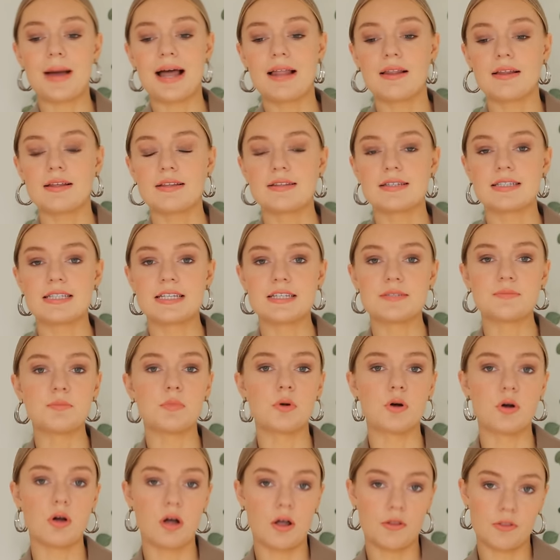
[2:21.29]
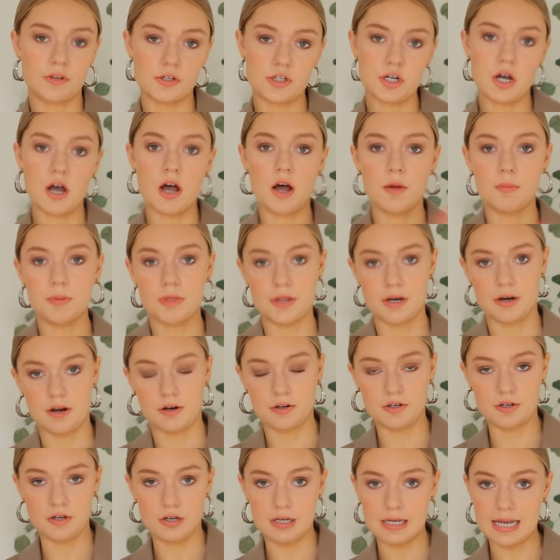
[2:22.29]
balance is more on the top than
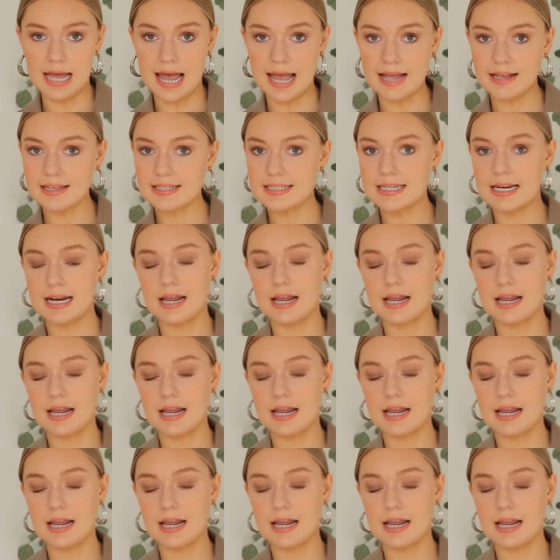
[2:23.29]
on your legs.